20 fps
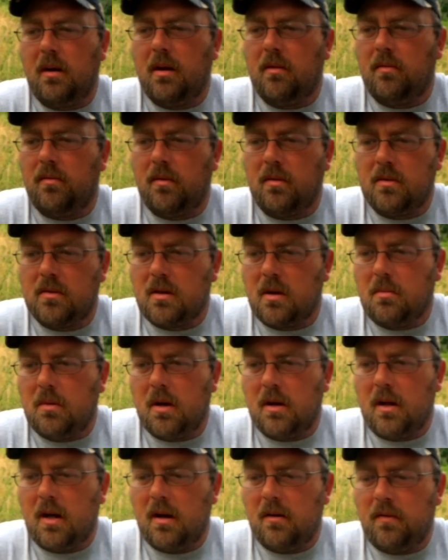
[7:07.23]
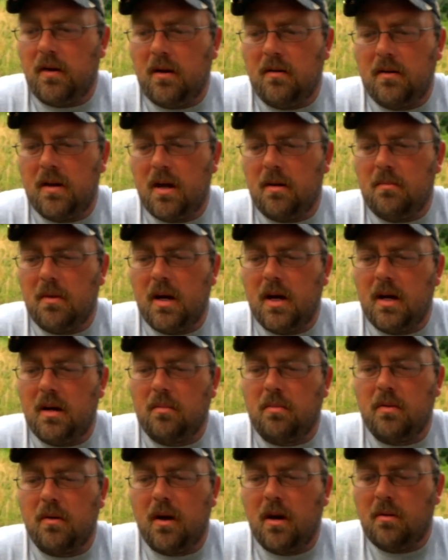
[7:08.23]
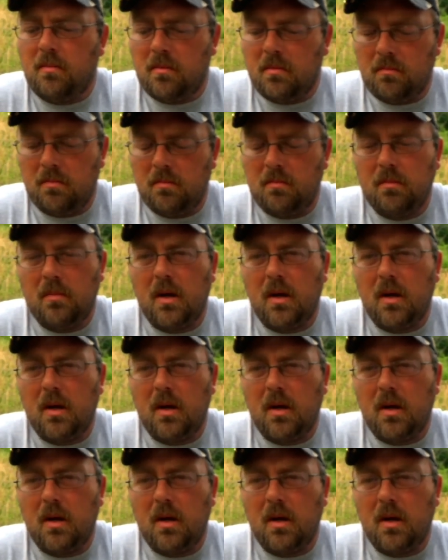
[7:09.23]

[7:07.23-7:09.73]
influence on my life. Every time I had a problem,